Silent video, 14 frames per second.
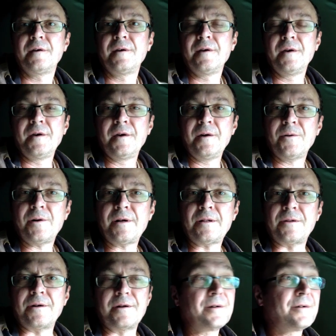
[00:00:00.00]
Well,
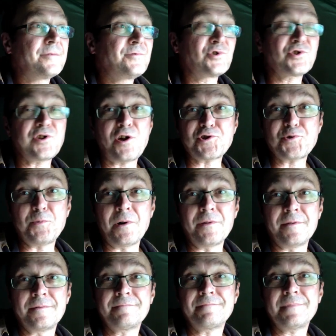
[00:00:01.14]
just lost one.
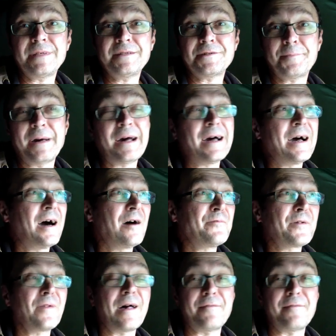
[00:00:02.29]
It's about 11:30.